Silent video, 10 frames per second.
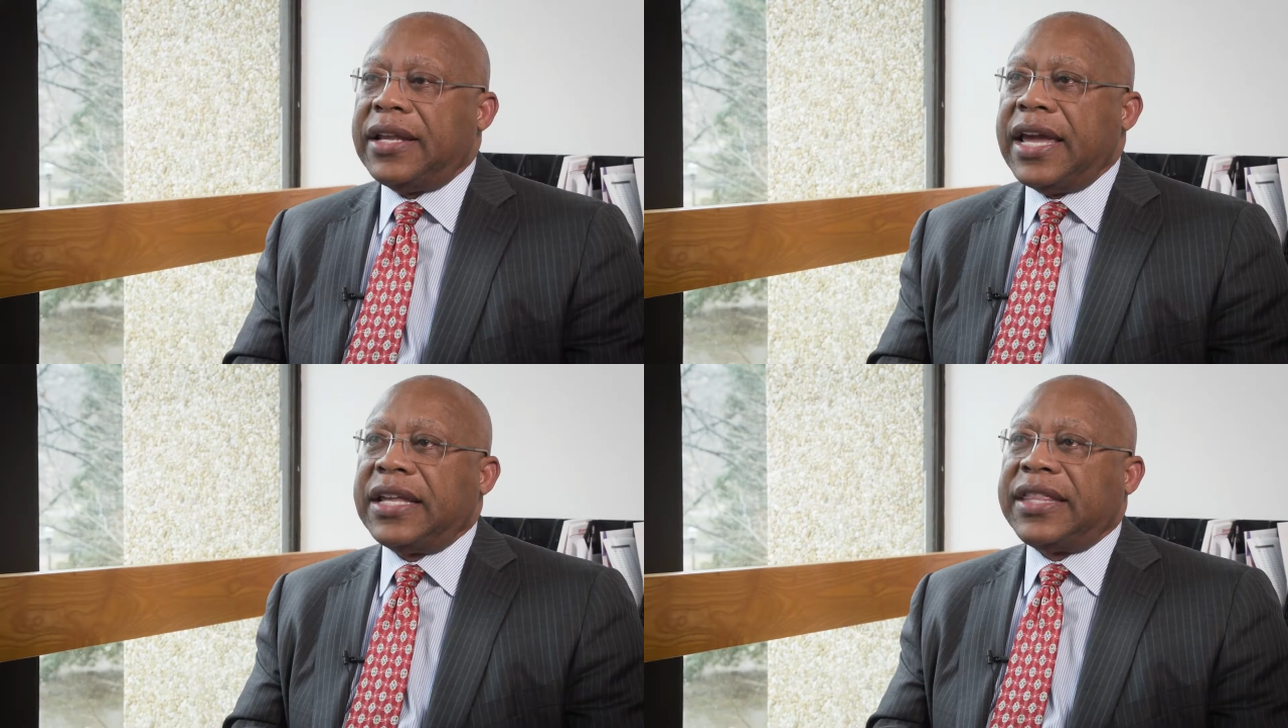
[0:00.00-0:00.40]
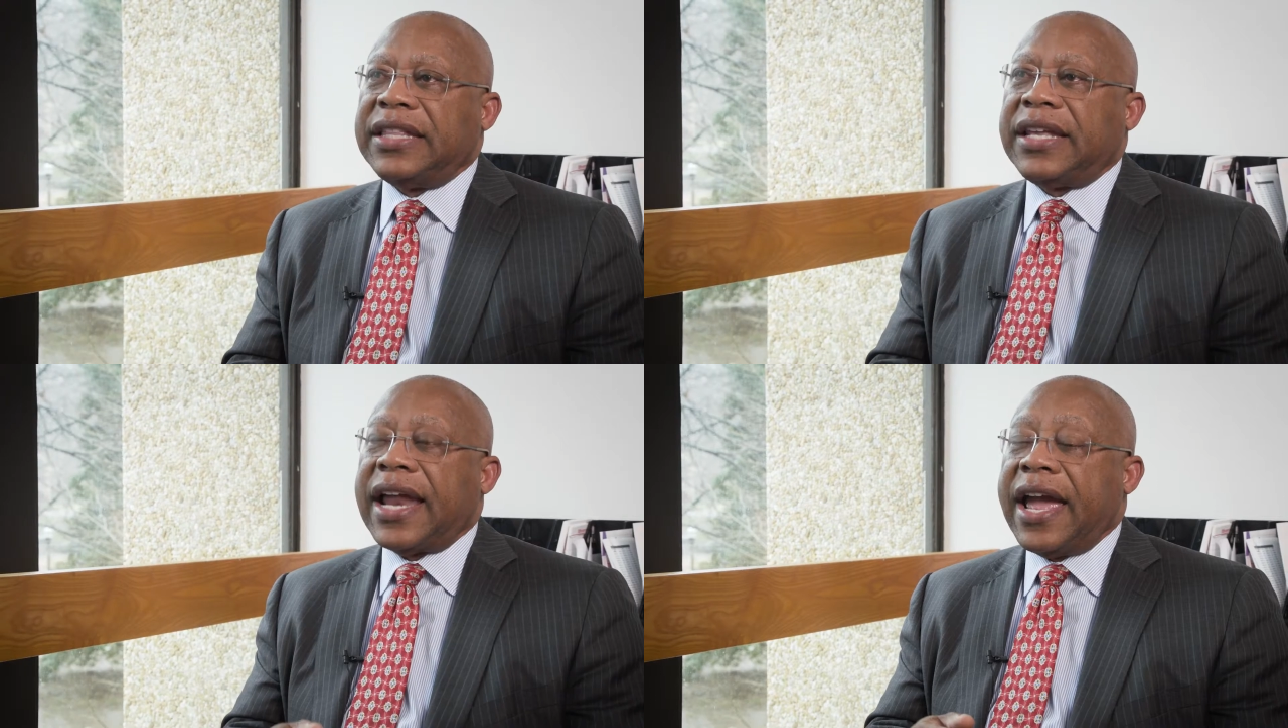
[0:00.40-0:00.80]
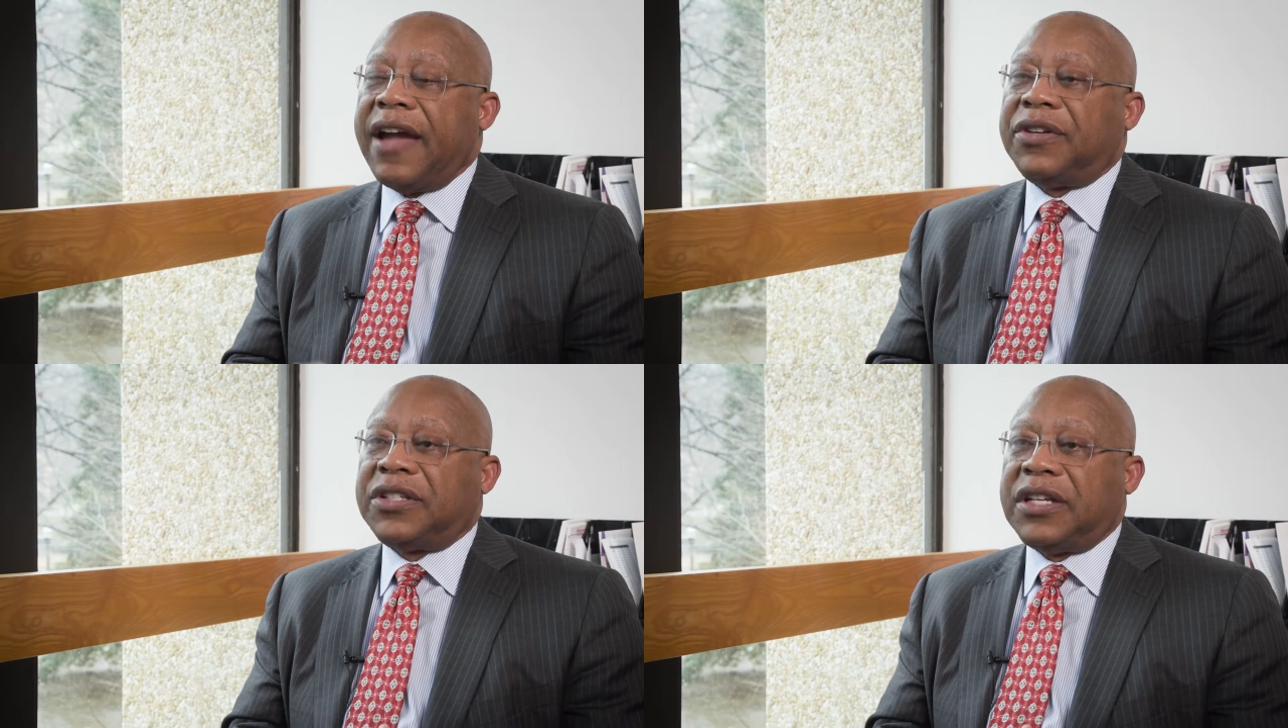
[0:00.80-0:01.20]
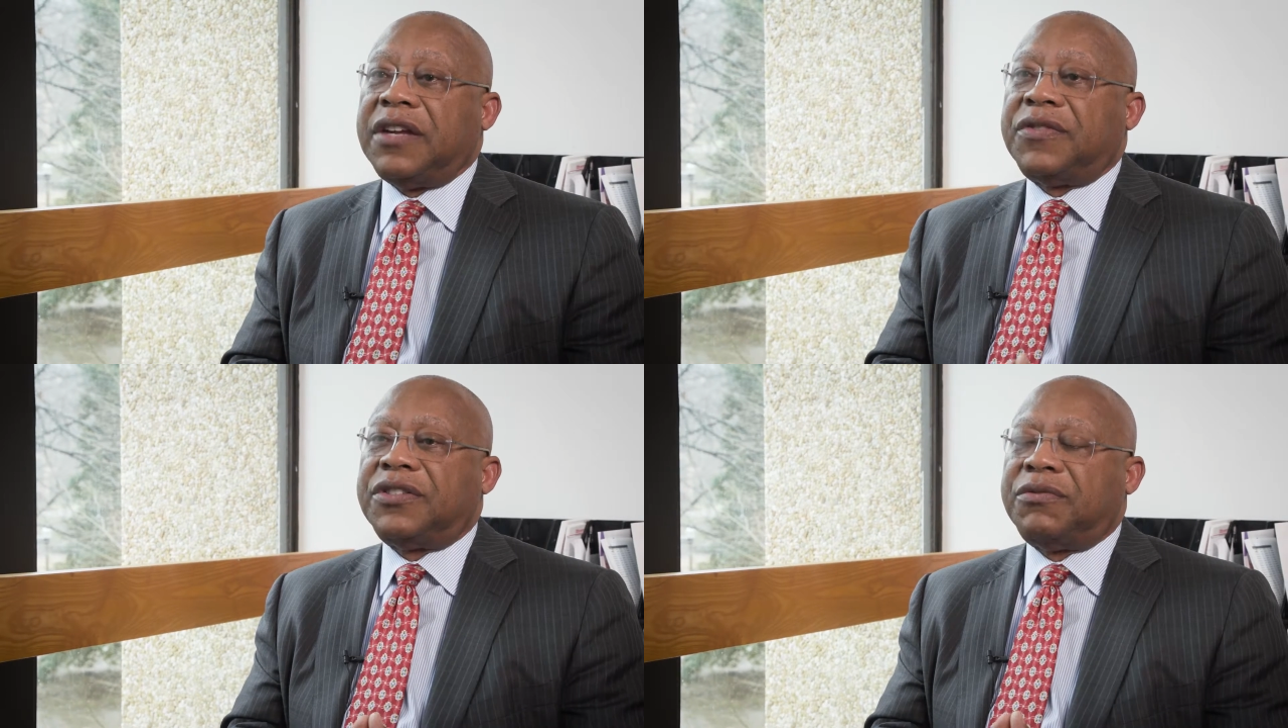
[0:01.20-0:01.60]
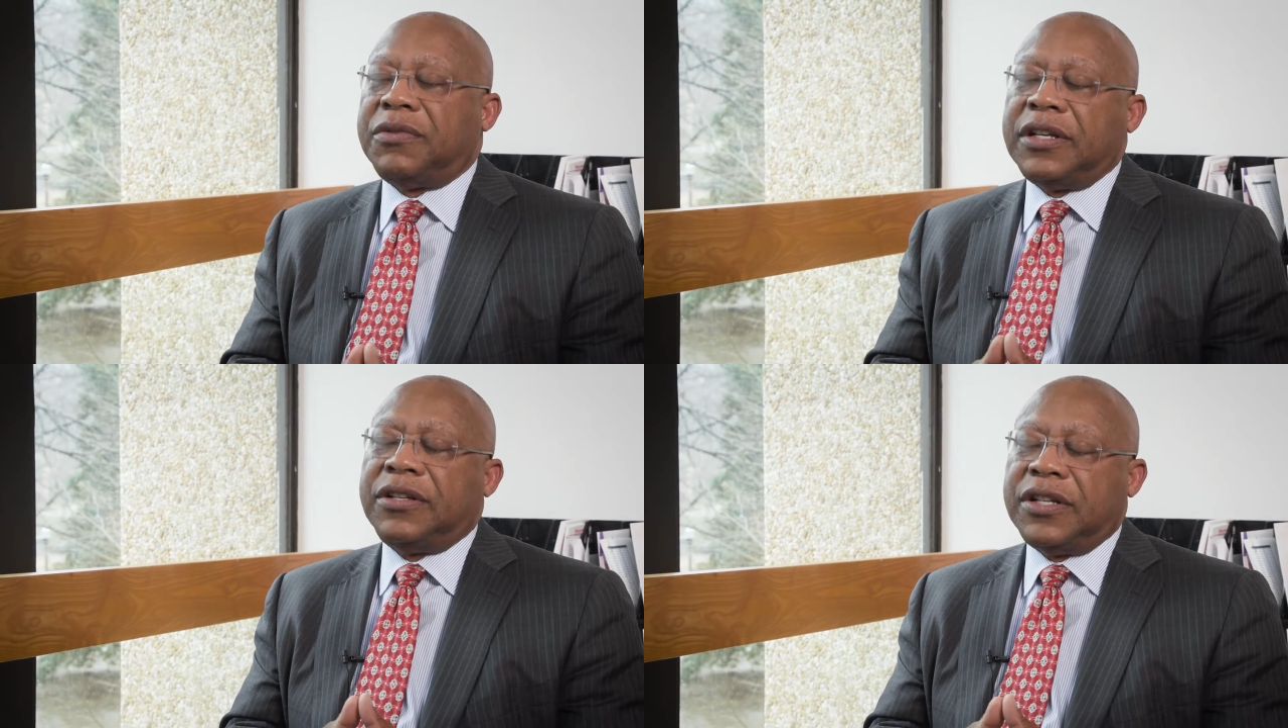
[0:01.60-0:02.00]
anything that I have achieved
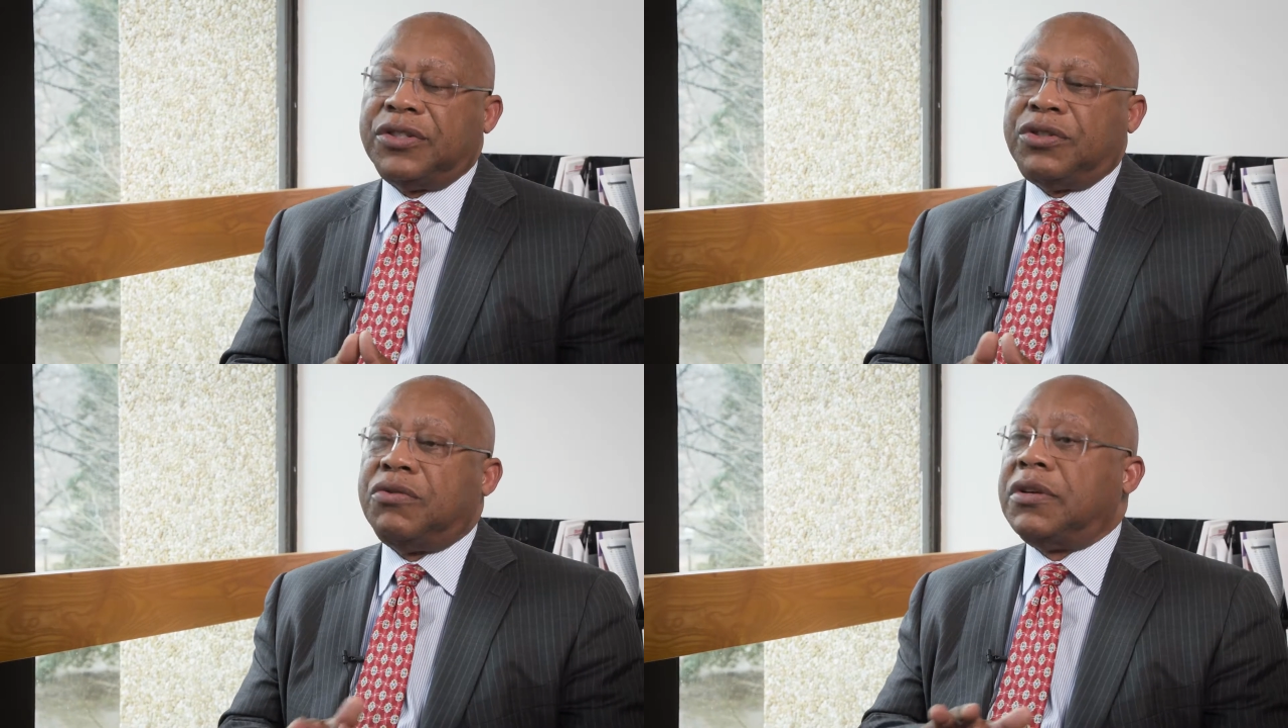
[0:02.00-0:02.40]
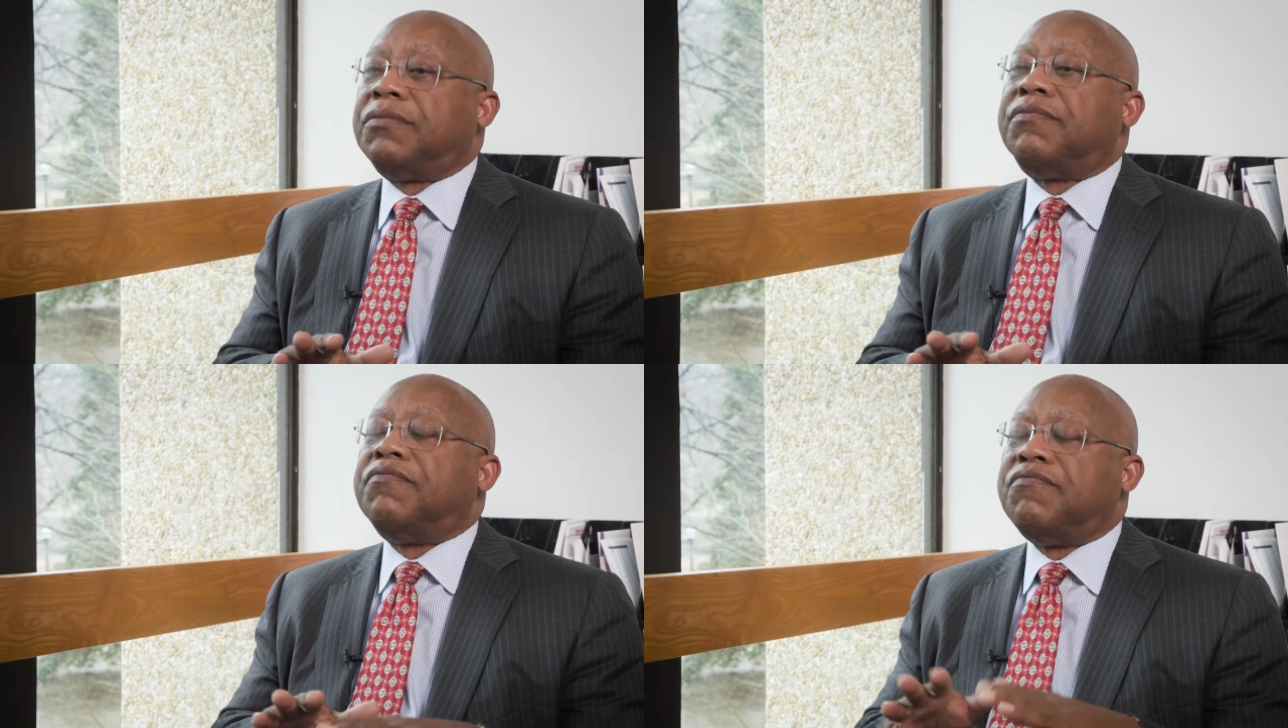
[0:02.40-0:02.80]
is doing